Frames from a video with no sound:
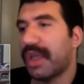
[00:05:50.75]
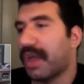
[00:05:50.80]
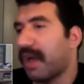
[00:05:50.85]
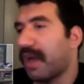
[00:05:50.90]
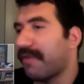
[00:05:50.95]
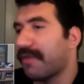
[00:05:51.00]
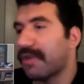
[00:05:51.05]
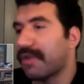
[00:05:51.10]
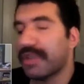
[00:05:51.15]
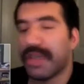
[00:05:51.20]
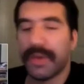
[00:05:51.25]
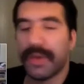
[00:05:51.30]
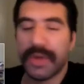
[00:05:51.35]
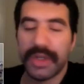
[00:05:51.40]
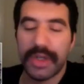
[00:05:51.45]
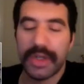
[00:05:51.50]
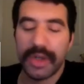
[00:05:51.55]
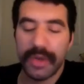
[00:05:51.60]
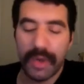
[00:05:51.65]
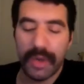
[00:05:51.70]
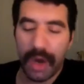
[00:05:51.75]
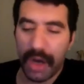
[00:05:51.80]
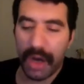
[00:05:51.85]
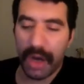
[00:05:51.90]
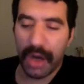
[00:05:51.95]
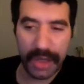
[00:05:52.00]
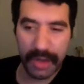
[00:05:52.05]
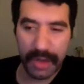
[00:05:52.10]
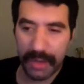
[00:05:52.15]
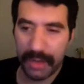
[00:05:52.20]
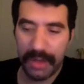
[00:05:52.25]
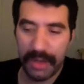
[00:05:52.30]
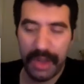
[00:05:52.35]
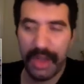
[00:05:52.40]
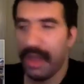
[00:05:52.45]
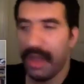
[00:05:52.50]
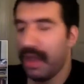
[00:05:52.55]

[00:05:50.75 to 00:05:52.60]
Like first, I wanted to do audio.